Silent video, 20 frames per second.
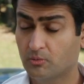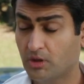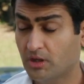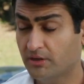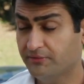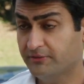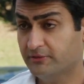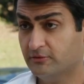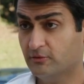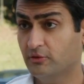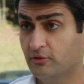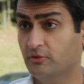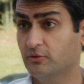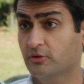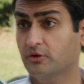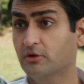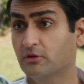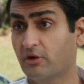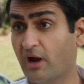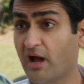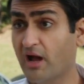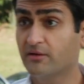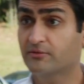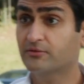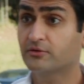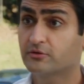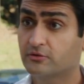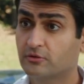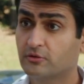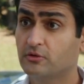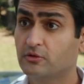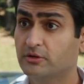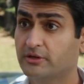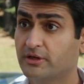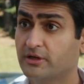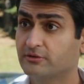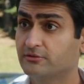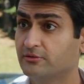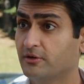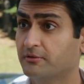Well, if it's going to occur after school,
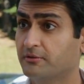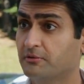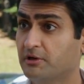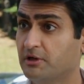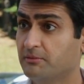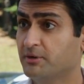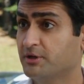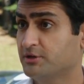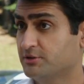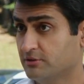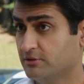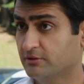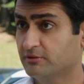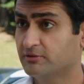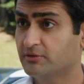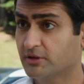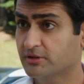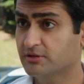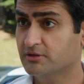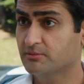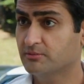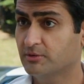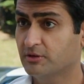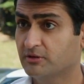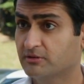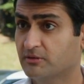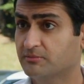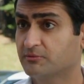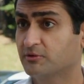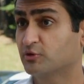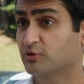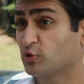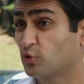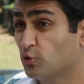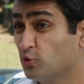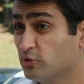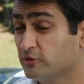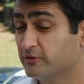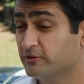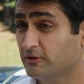then it's not really my jurisdiction because I'm the
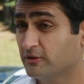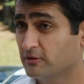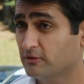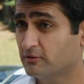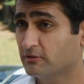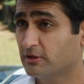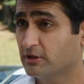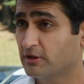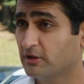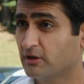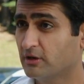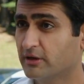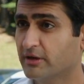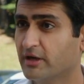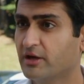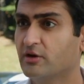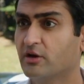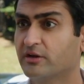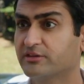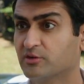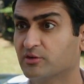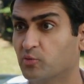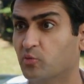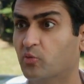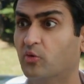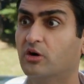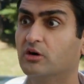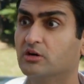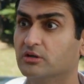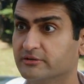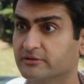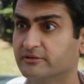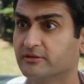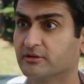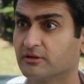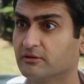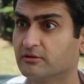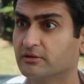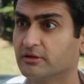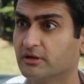school security guard and not the world
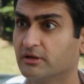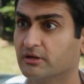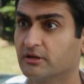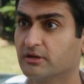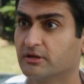security